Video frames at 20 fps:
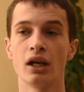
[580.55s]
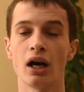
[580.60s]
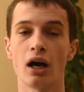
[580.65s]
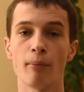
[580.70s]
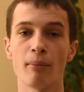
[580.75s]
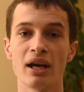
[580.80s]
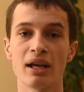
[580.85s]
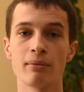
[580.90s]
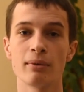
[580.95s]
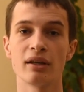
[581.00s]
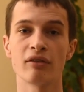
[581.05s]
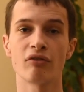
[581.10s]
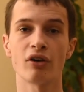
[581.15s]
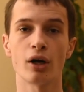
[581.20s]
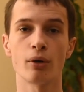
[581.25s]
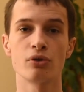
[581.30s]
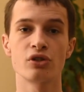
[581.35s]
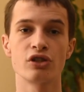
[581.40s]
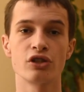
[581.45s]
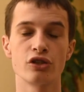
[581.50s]
Or maybe if
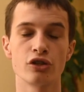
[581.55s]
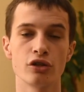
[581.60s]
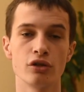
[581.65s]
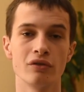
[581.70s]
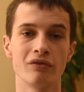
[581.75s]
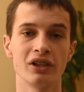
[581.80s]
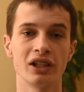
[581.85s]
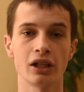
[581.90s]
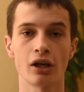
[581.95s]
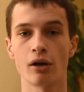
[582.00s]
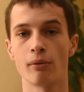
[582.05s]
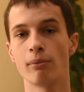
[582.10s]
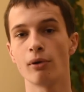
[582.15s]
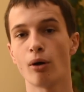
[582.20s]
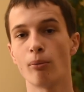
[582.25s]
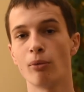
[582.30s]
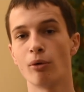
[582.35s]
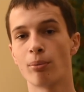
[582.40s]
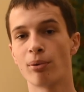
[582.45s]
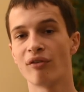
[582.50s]
I was to do video a
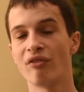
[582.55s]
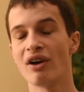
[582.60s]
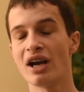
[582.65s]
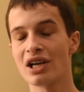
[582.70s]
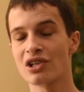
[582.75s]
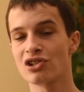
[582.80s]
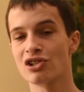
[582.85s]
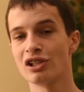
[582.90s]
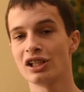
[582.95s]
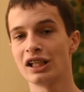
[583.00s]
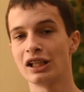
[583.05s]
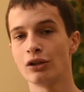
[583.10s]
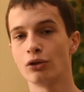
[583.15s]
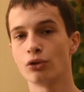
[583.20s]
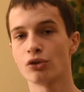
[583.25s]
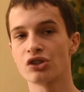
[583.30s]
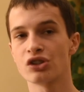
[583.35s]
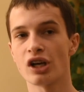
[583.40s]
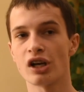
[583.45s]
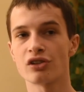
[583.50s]
lot more professionally,
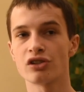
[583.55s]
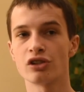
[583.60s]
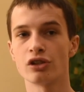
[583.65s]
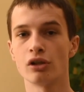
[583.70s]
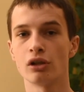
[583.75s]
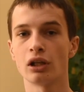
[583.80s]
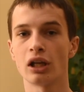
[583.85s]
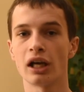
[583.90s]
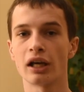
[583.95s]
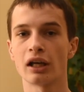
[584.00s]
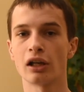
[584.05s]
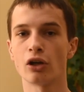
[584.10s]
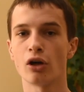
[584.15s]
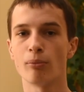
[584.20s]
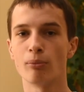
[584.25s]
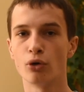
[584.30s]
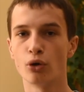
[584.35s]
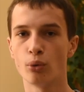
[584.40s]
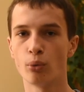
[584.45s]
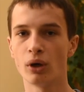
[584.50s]
or start to do a
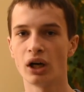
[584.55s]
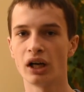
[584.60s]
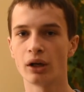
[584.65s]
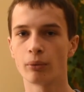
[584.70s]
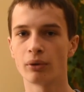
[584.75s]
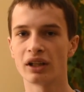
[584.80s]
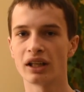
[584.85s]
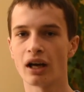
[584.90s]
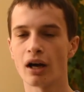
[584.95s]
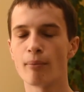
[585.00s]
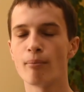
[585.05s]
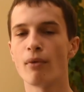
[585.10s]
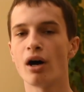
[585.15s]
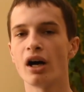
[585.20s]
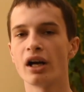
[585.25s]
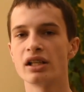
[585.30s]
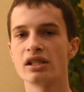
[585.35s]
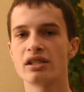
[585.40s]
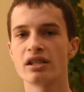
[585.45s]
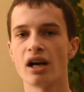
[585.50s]
lot more work with it, I
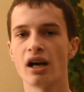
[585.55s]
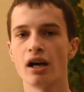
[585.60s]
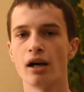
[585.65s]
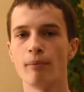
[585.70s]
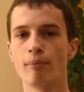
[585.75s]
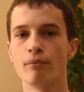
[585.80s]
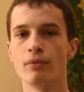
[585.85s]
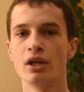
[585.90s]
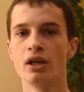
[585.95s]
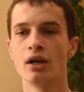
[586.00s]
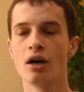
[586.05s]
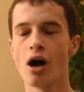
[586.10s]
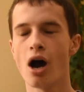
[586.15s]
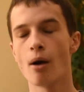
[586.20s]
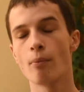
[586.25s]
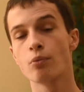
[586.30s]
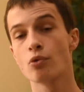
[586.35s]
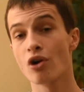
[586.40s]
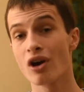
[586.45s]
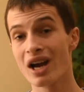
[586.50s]
might
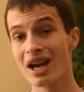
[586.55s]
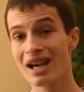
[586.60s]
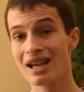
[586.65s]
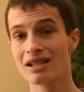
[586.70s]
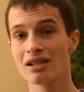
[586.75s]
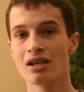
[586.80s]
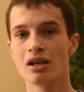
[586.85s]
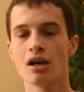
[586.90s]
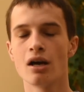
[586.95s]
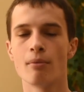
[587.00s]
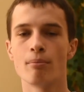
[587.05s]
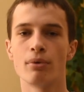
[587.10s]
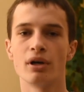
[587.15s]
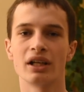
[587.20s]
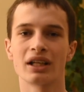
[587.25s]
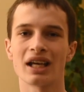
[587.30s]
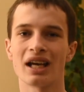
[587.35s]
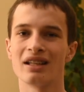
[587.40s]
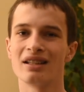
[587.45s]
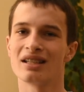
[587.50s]
upgrade. But
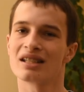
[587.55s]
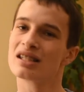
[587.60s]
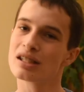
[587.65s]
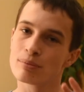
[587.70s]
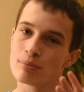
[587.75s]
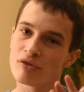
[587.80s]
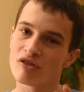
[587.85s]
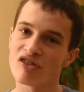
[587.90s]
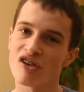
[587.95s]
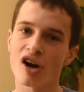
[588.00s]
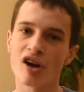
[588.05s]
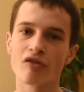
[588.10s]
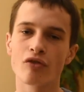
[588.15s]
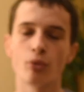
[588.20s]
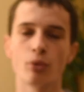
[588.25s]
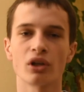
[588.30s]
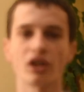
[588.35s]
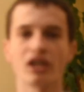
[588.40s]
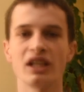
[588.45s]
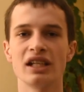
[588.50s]
again, this is fine
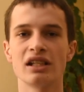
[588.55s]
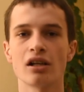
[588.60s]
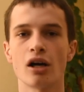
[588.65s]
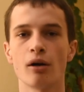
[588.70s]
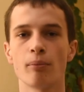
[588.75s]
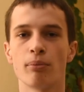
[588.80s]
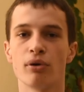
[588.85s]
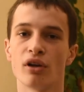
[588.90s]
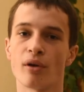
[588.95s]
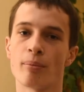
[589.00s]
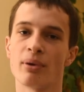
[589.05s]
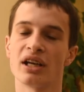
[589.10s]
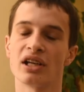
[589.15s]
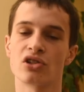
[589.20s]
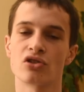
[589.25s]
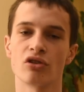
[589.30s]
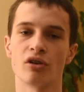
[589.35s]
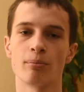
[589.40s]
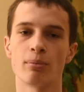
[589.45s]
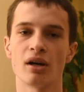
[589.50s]
for what I need. I'll put a
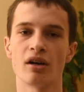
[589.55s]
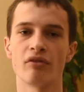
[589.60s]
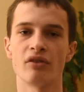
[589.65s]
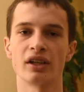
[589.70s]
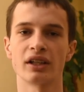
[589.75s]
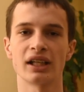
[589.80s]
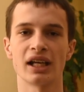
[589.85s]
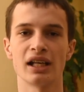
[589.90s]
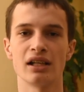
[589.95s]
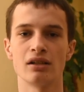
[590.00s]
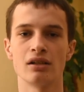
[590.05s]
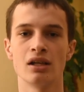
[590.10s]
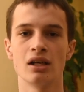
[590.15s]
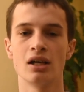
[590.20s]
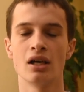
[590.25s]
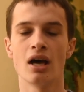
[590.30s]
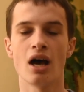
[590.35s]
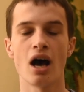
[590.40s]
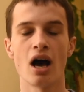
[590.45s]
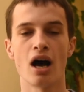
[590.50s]
picture above again,
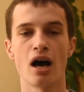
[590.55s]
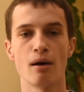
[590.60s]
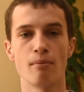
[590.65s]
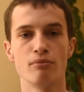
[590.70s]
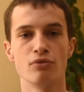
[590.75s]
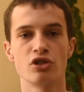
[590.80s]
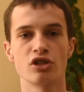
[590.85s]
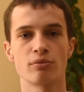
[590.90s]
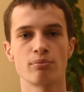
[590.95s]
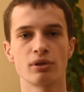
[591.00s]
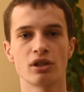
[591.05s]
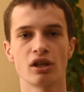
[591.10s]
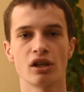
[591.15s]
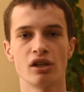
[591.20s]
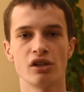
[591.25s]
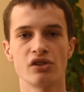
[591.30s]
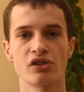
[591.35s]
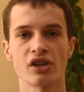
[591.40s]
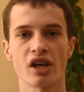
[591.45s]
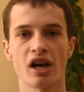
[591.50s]
just
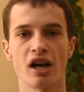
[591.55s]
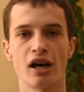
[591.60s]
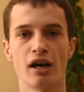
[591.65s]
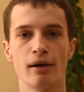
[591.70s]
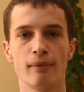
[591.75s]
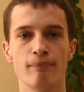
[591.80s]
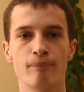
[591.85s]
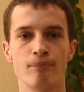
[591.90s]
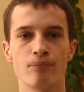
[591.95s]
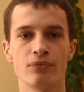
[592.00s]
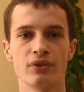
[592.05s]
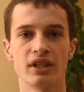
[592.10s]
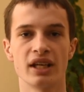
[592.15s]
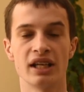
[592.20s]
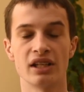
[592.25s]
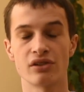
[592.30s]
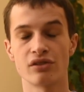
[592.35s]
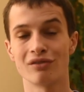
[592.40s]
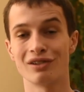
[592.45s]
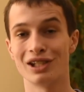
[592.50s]
because
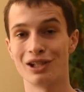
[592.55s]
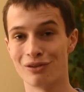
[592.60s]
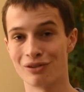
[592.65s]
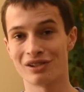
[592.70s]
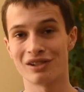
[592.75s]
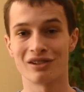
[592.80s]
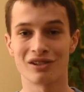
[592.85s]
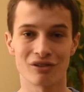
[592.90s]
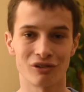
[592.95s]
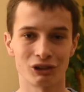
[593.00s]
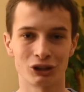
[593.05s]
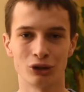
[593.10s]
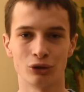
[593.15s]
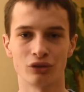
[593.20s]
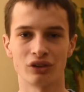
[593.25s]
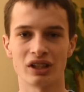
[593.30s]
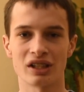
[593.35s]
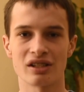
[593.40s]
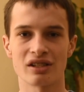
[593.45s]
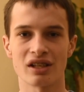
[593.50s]
it's using to
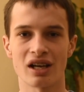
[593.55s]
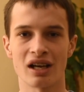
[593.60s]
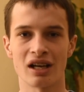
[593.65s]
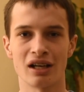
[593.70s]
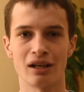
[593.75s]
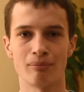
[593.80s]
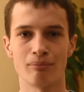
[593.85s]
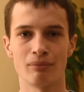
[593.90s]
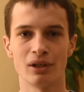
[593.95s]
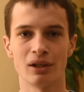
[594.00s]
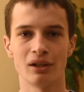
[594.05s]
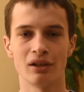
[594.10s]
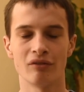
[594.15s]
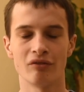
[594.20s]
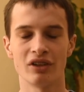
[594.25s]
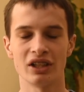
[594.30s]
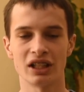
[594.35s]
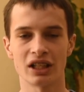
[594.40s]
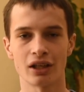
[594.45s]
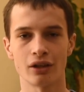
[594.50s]
record this
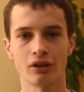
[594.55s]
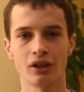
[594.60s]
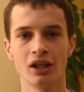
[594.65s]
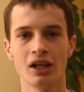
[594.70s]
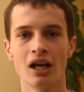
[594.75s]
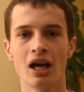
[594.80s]
video.